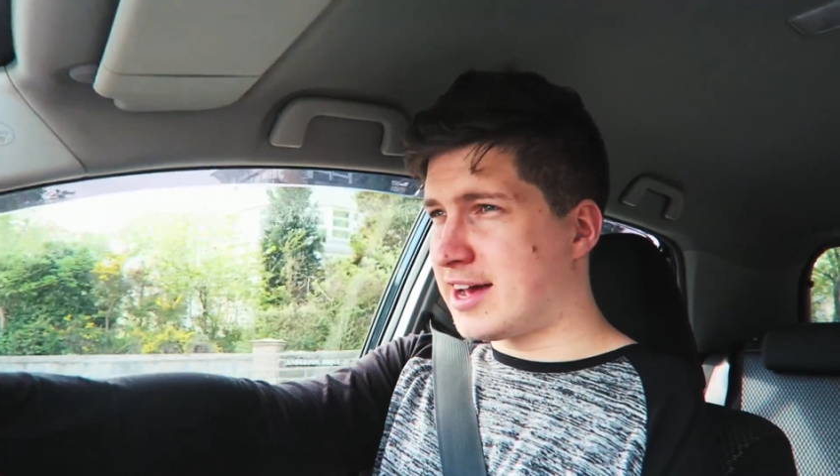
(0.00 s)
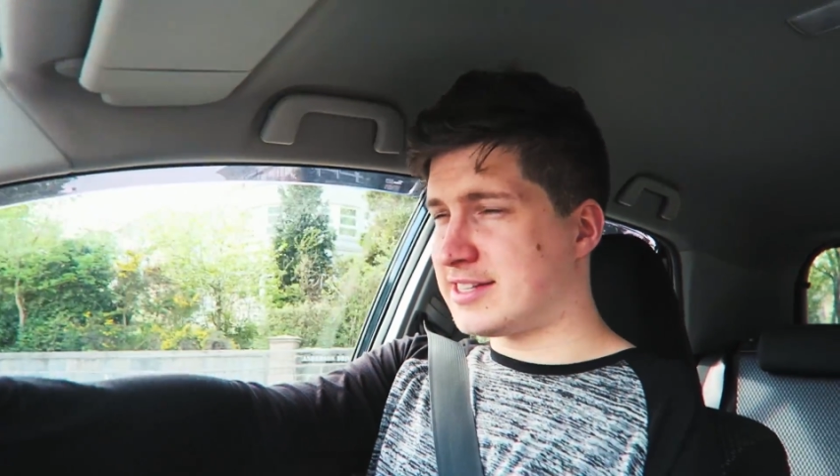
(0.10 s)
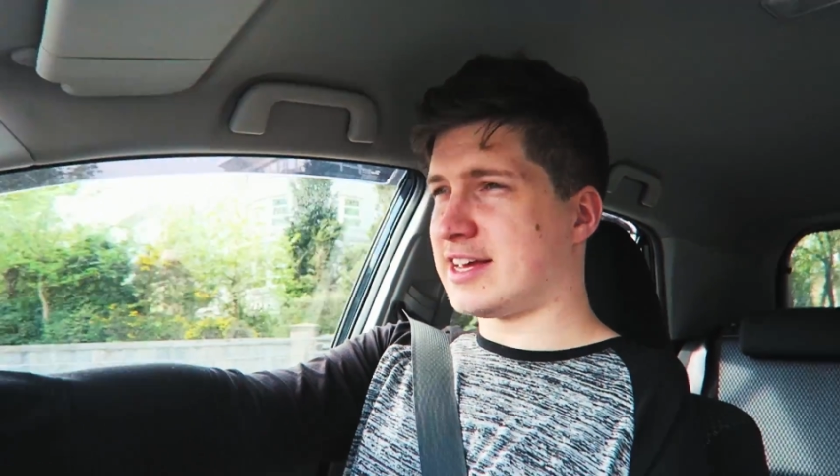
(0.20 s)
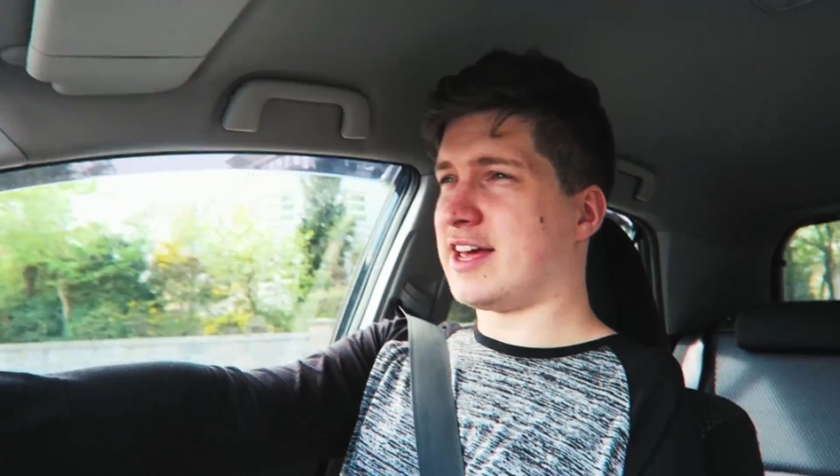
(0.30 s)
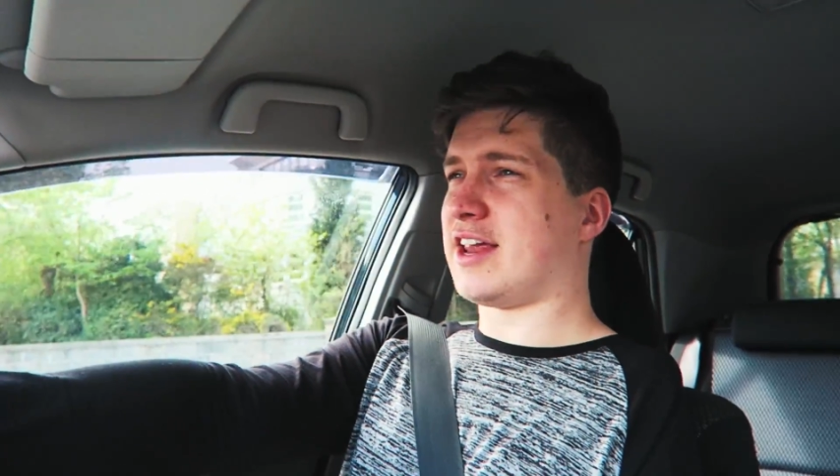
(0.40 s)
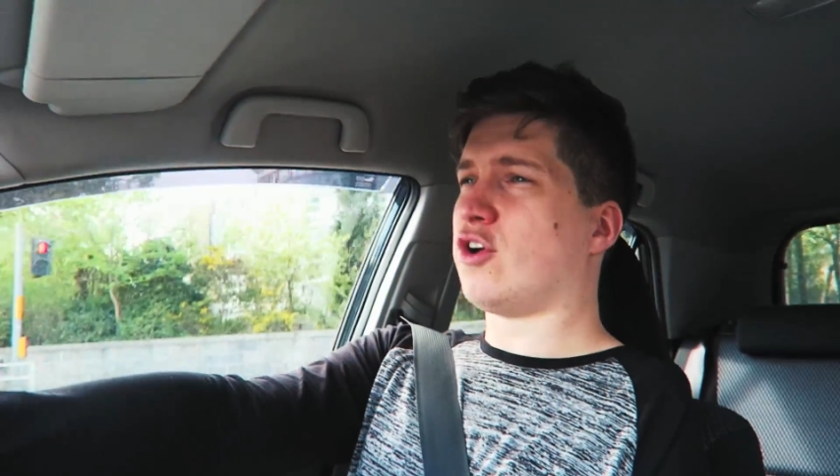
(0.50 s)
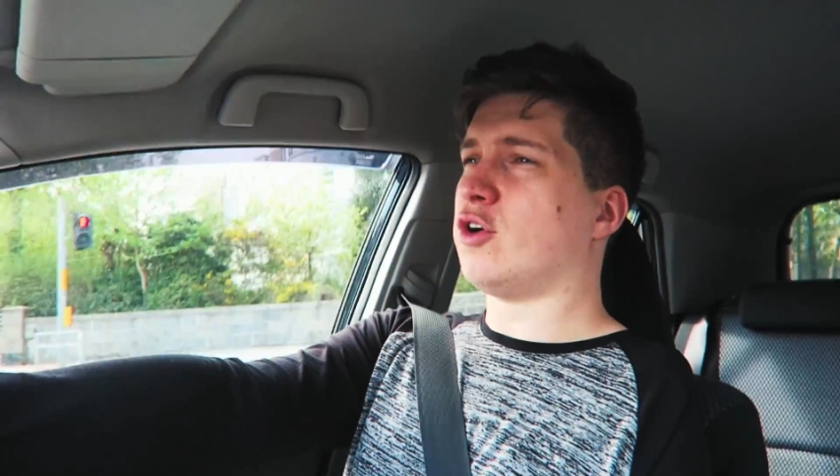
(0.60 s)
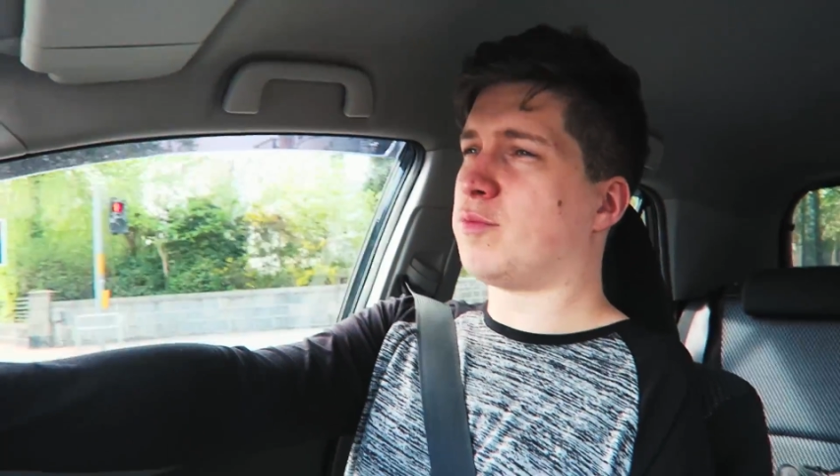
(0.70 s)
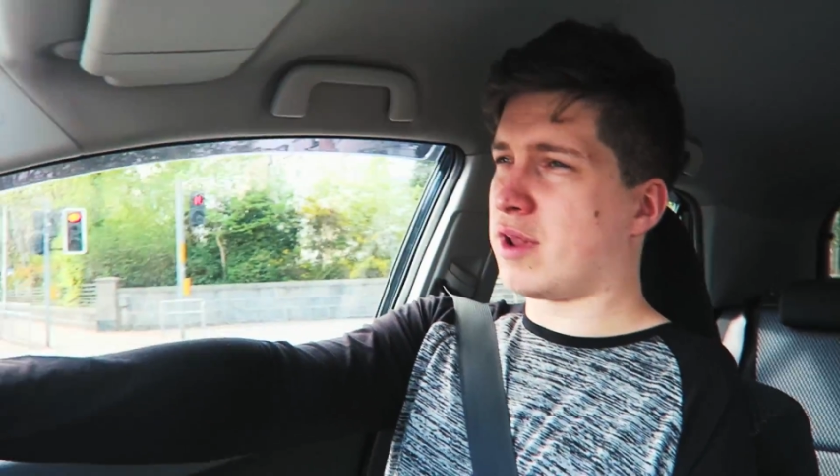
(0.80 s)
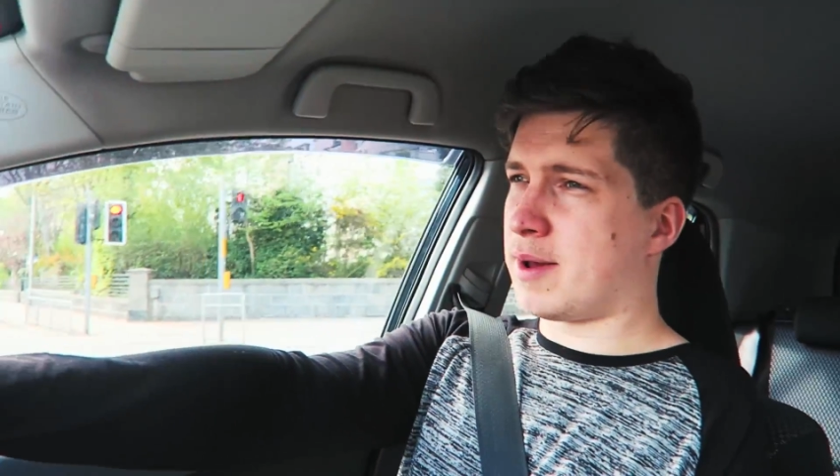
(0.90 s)
I said, I
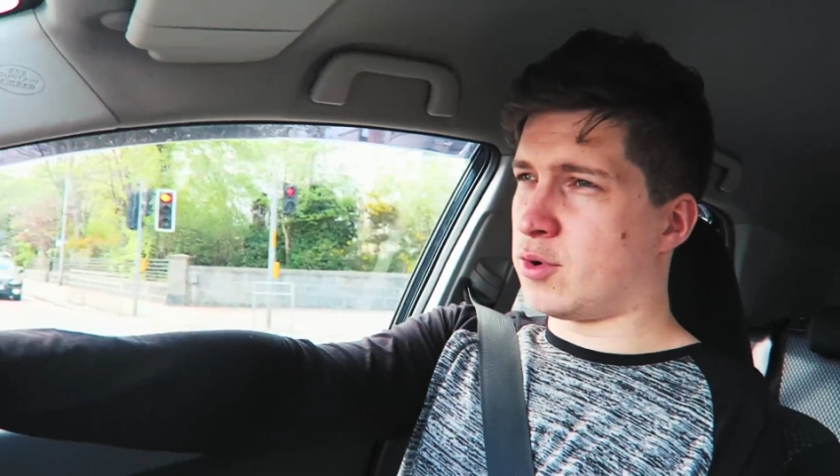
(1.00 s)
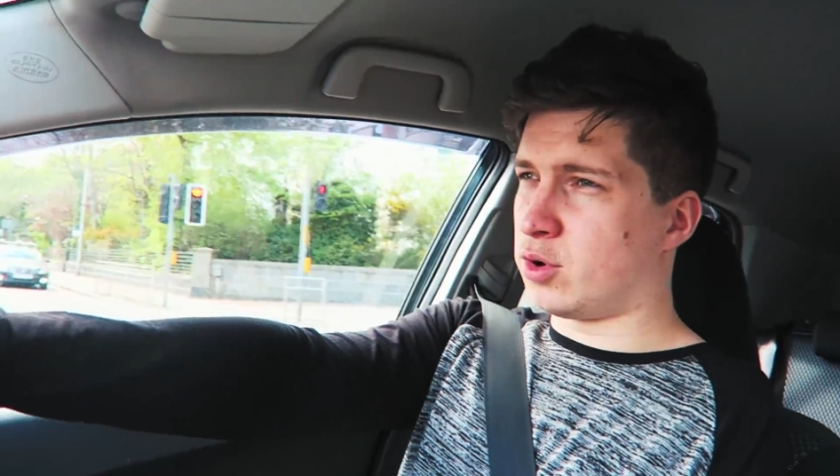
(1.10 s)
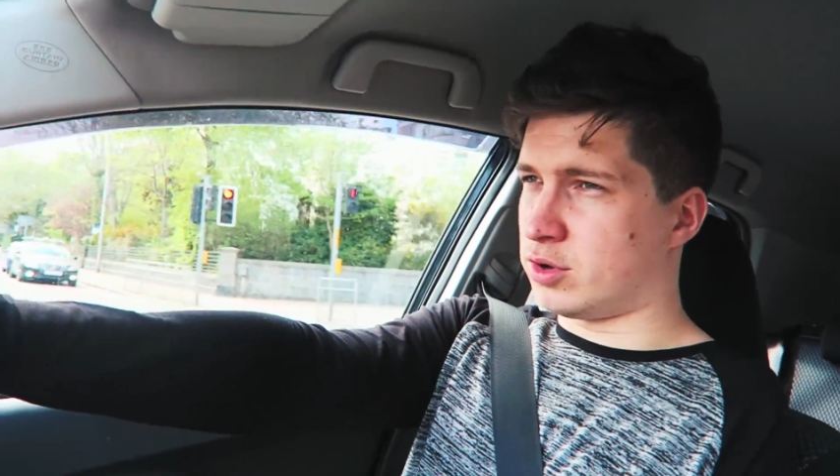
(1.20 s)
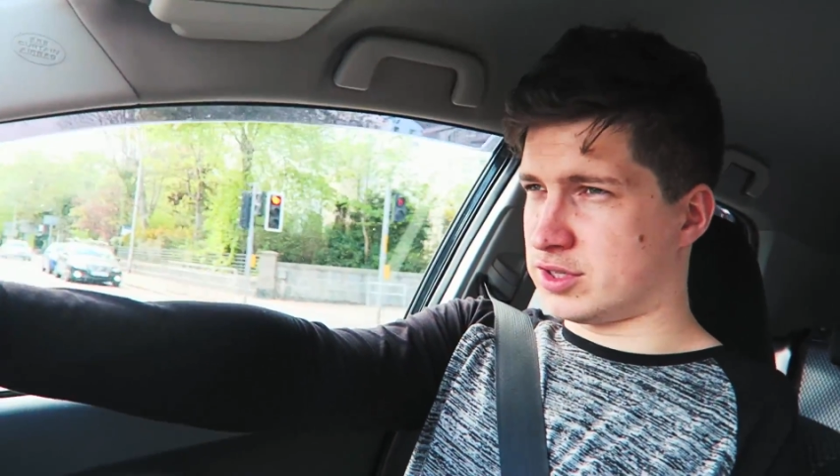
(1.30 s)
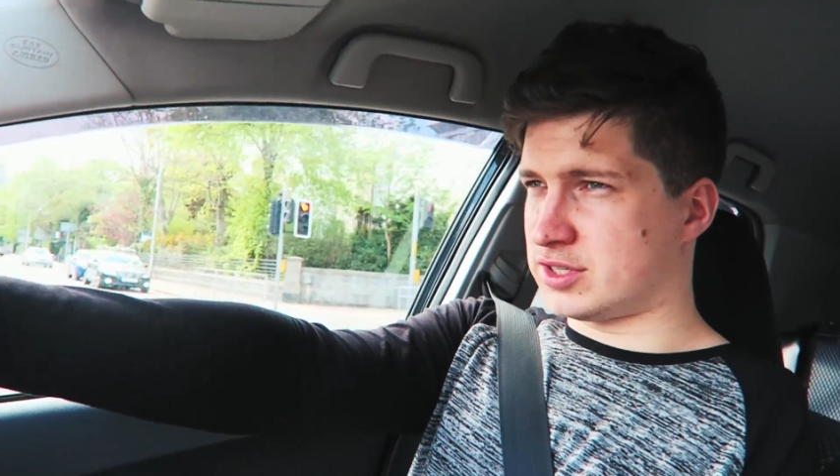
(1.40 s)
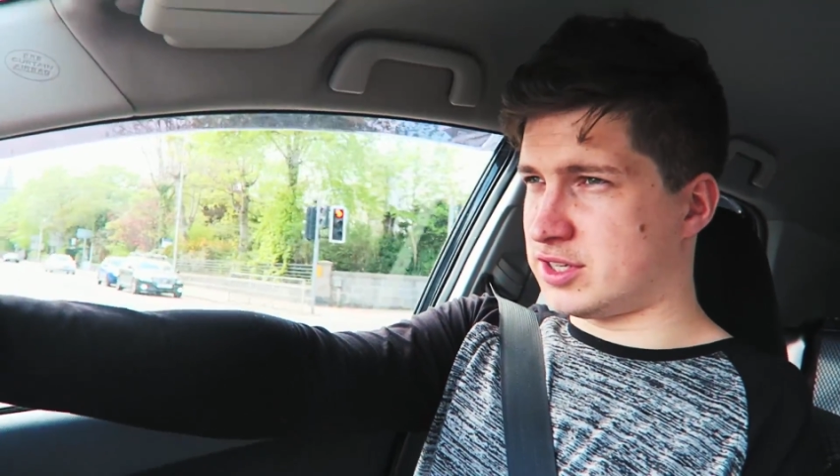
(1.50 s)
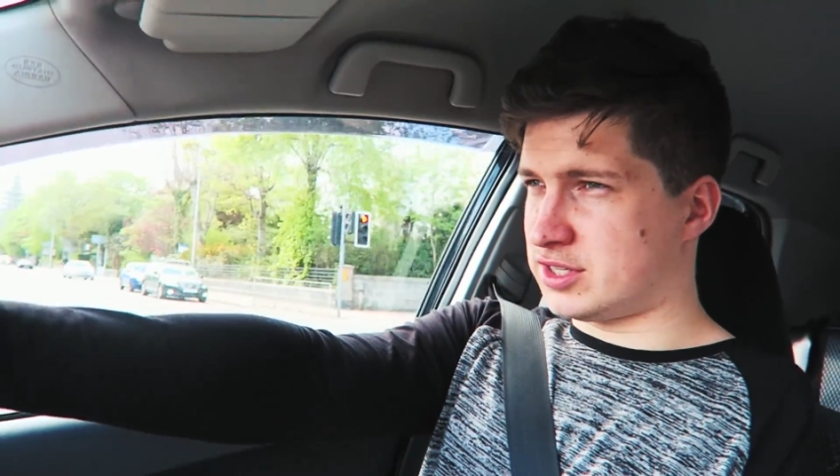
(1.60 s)
hope when I'm old,